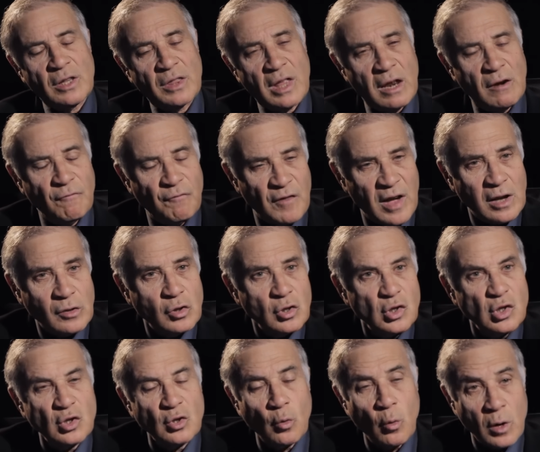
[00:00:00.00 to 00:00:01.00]
that in fact the
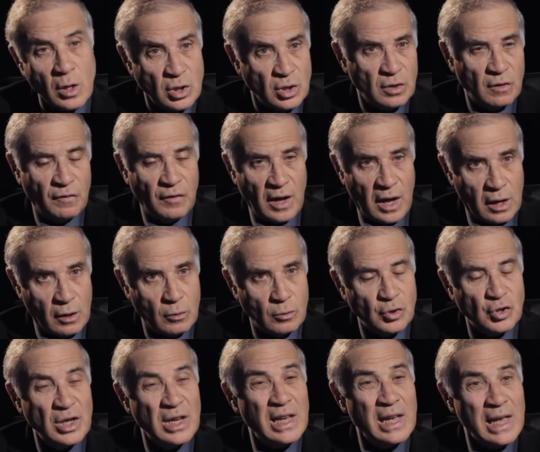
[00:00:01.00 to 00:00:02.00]
source of
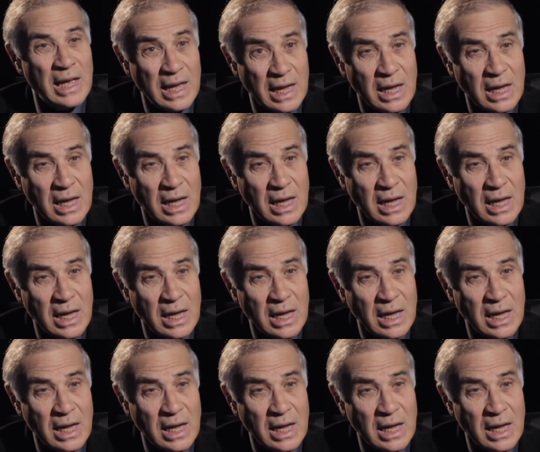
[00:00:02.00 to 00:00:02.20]
energy